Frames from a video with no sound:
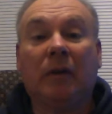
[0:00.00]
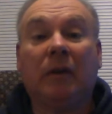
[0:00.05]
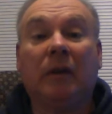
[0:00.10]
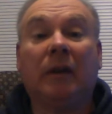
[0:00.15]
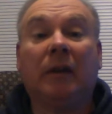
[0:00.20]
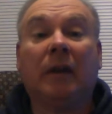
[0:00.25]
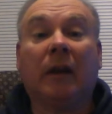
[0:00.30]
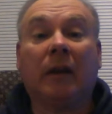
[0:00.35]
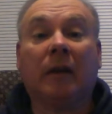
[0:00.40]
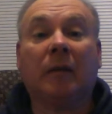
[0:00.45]

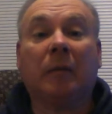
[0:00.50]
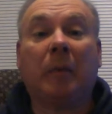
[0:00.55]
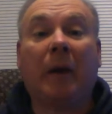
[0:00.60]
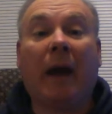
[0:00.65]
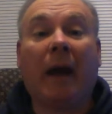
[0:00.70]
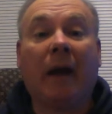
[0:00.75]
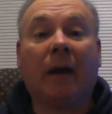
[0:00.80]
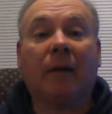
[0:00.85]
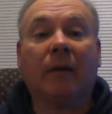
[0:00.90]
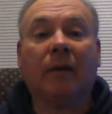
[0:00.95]
detect
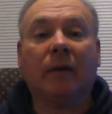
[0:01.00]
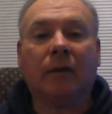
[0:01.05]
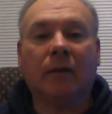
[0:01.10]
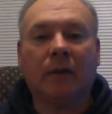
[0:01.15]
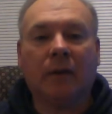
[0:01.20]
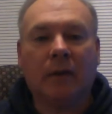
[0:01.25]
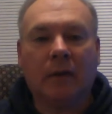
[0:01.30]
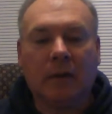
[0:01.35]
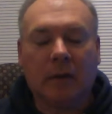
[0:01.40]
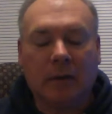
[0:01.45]

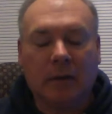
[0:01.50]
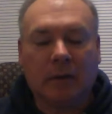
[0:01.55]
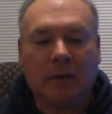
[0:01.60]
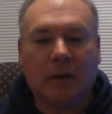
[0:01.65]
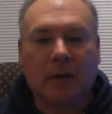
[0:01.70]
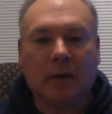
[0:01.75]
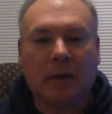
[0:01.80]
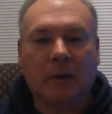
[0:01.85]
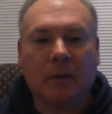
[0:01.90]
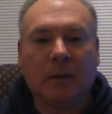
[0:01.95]
patterns.
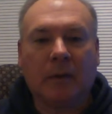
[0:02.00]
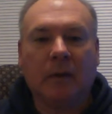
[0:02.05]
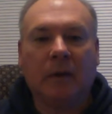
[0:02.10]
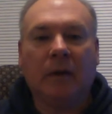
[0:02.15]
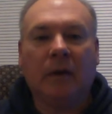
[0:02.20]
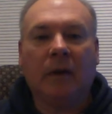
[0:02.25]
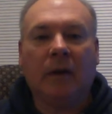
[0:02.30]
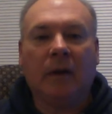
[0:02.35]
So